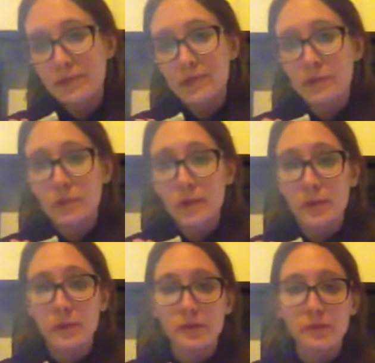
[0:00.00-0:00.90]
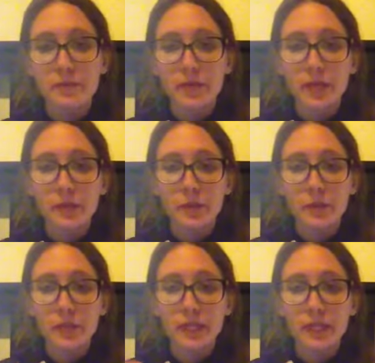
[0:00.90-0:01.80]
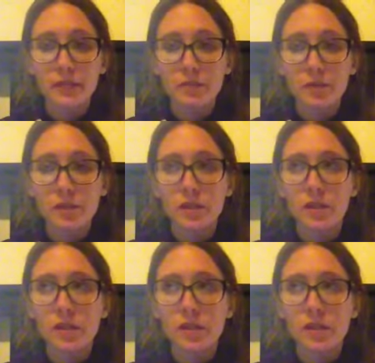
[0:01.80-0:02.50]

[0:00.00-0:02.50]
It's pretty cool. So I worked on this one.